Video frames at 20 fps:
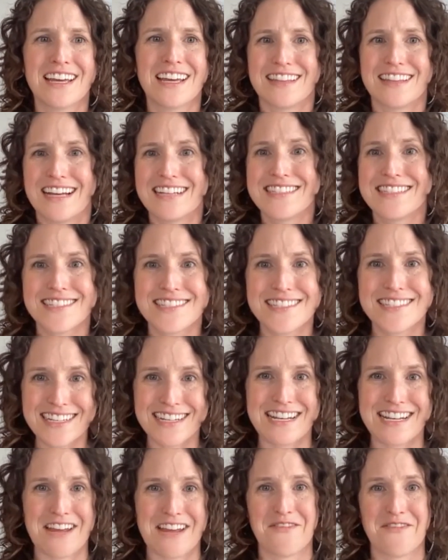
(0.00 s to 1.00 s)
that's a
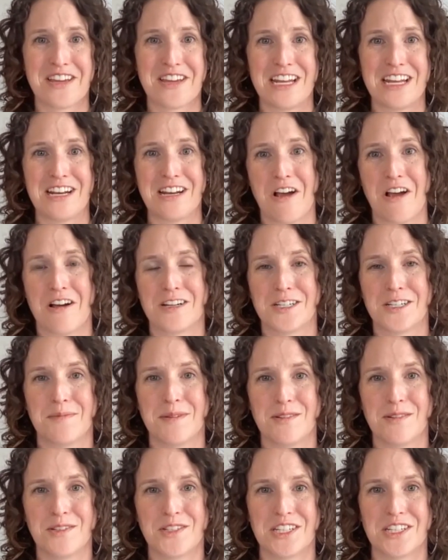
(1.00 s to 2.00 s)
significant
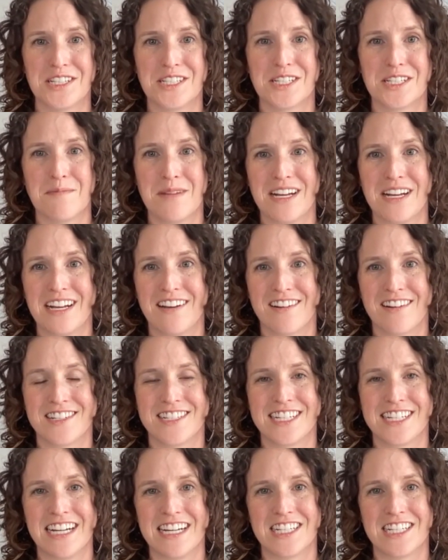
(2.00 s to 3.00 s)
contribution to meeting our
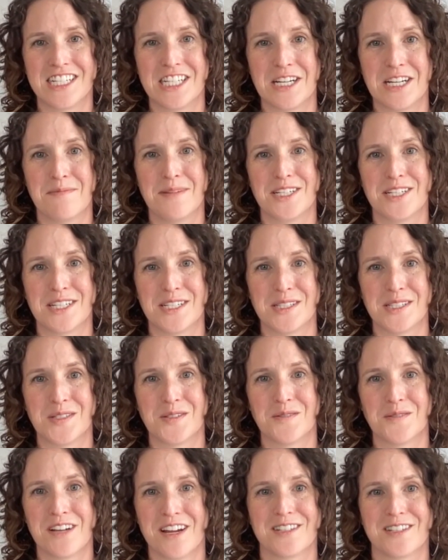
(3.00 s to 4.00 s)
GHG emissions
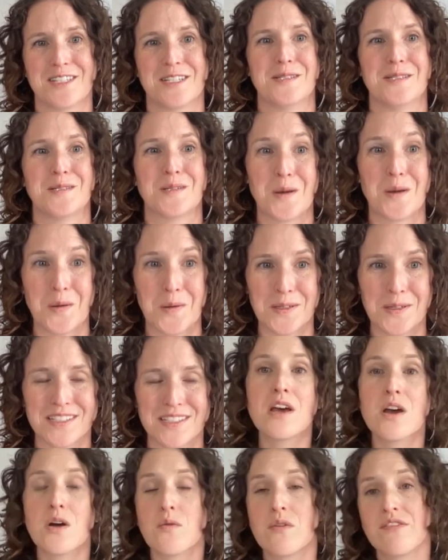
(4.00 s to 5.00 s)
reductions
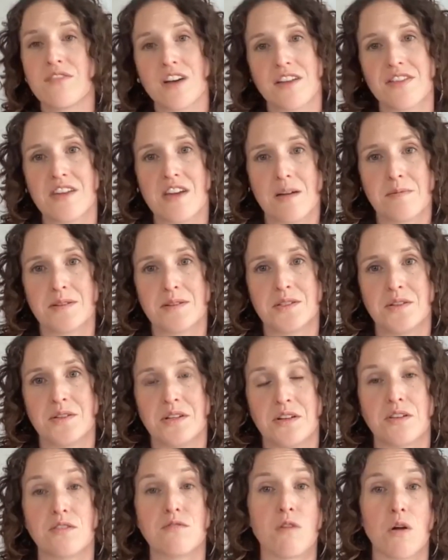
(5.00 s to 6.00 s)
goals. We've got the
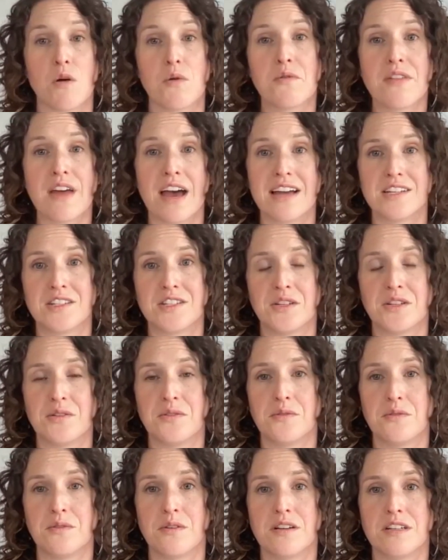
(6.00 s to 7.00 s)
opportunity to grow that
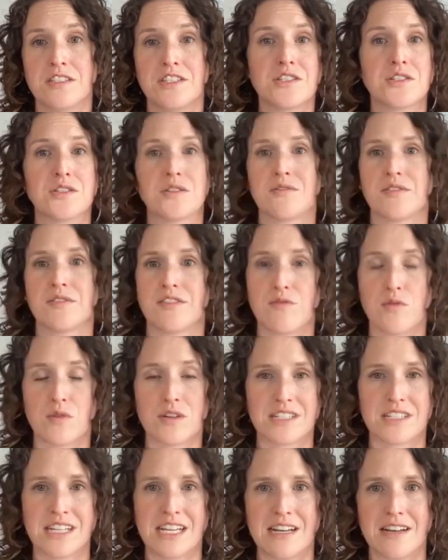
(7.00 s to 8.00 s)
to just over
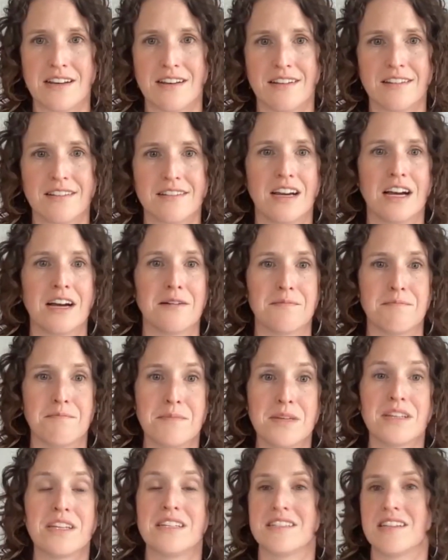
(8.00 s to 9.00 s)
14 uh,
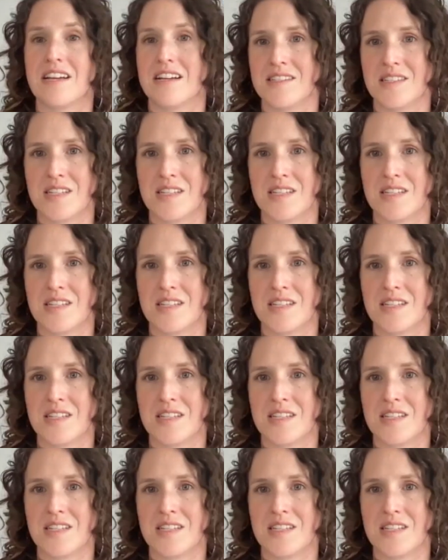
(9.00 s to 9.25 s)
million tons a